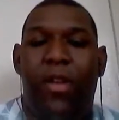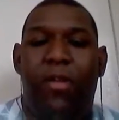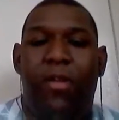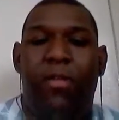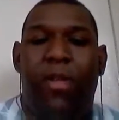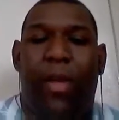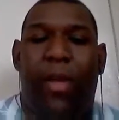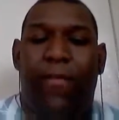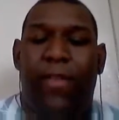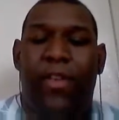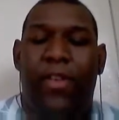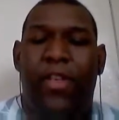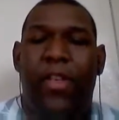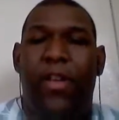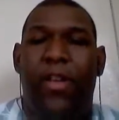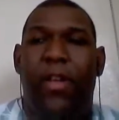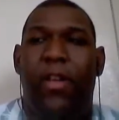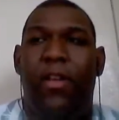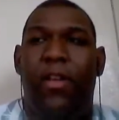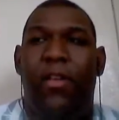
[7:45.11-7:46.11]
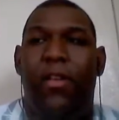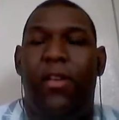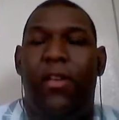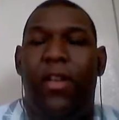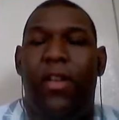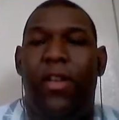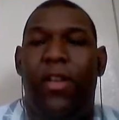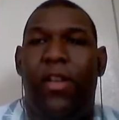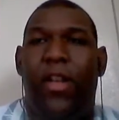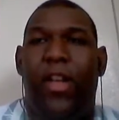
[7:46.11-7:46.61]
Like, Vegeta
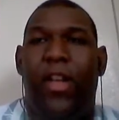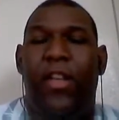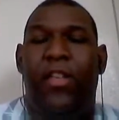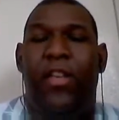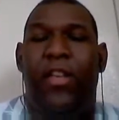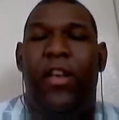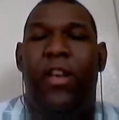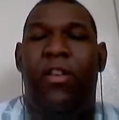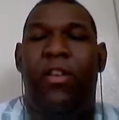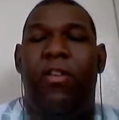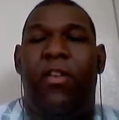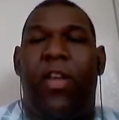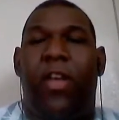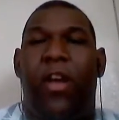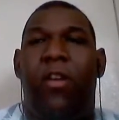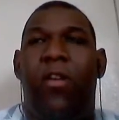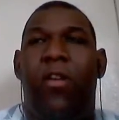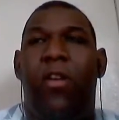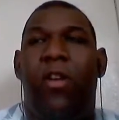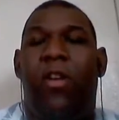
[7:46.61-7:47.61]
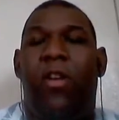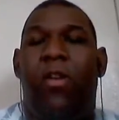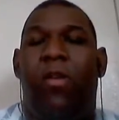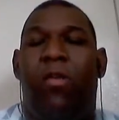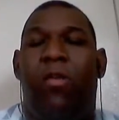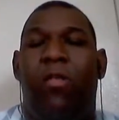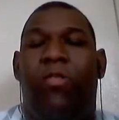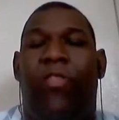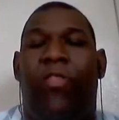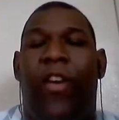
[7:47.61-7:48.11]
is in the lookout.
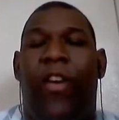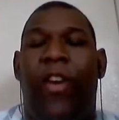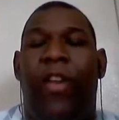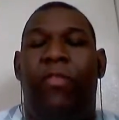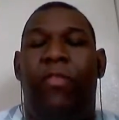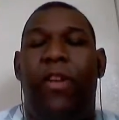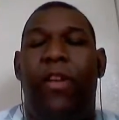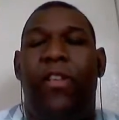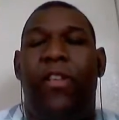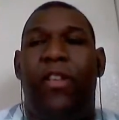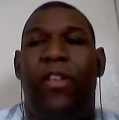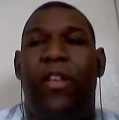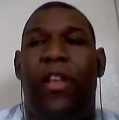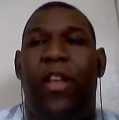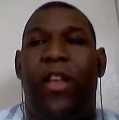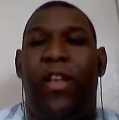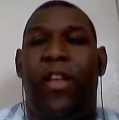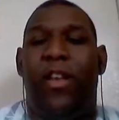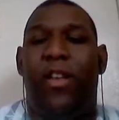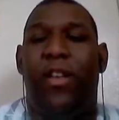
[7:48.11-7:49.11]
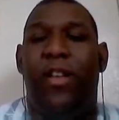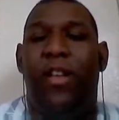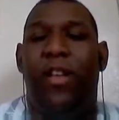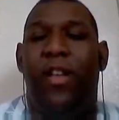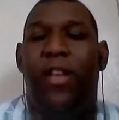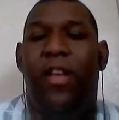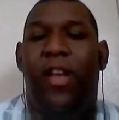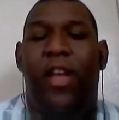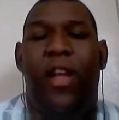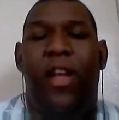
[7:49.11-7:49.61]
Goku's fighting Whis in
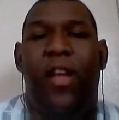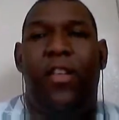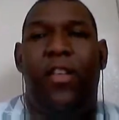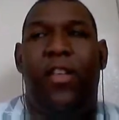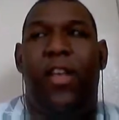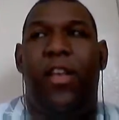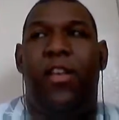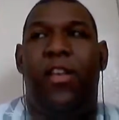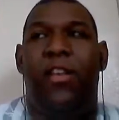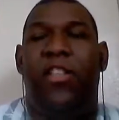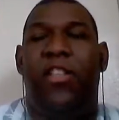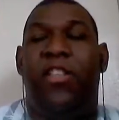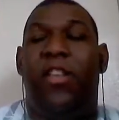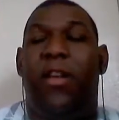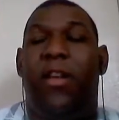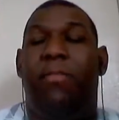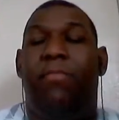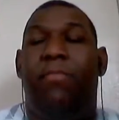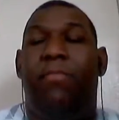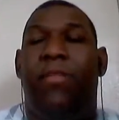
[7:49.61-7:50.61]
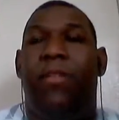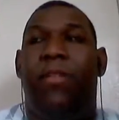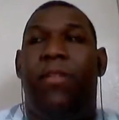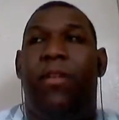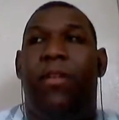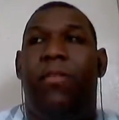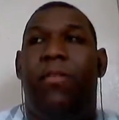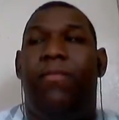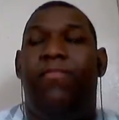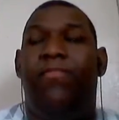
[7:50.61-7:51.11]
the ship, you
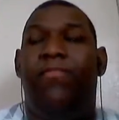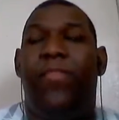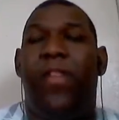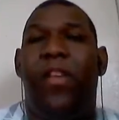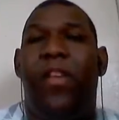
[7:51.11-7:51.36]
know.